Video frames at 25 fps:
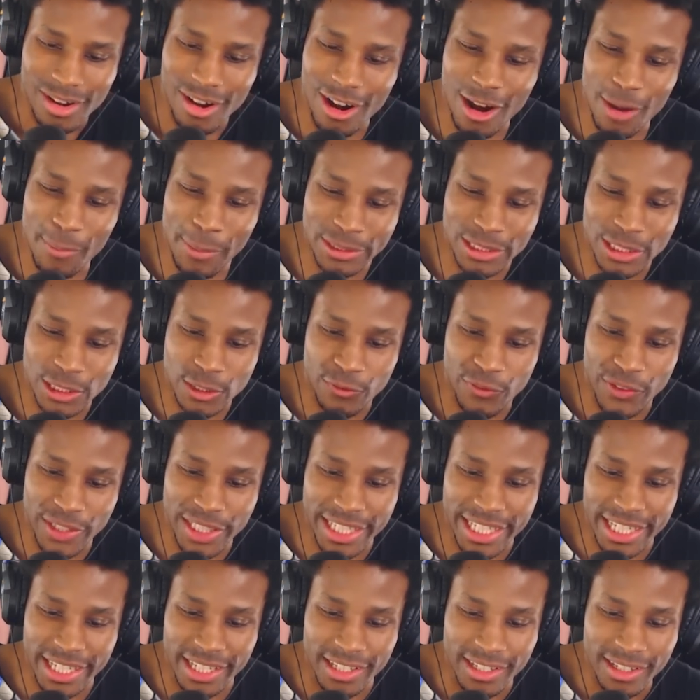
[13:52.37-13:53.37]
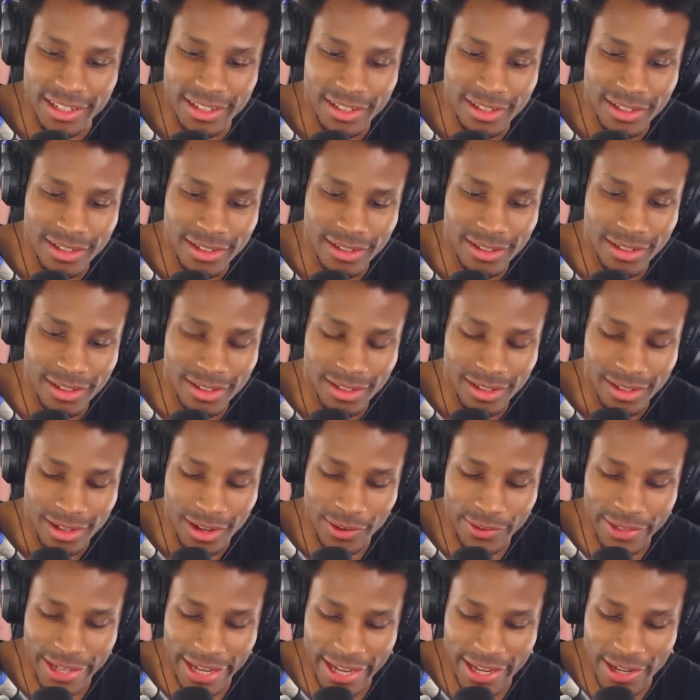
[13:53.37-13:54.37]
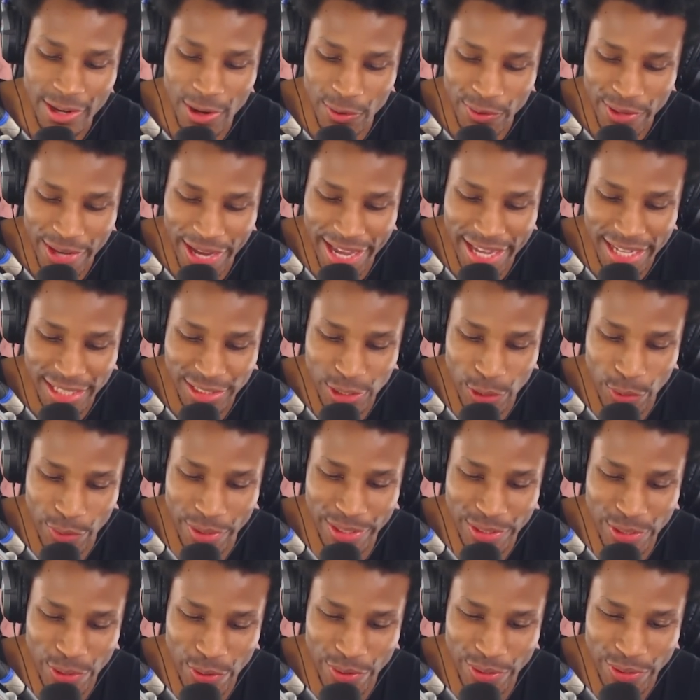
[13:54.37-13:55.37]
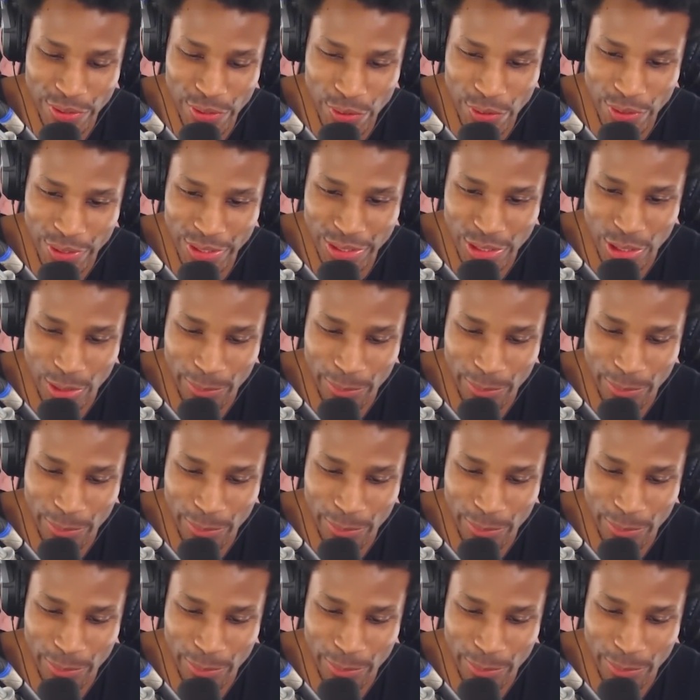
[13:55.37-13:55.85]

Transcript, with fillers: Almost at the 50 key. Okay, okay. Do it, do it, do it.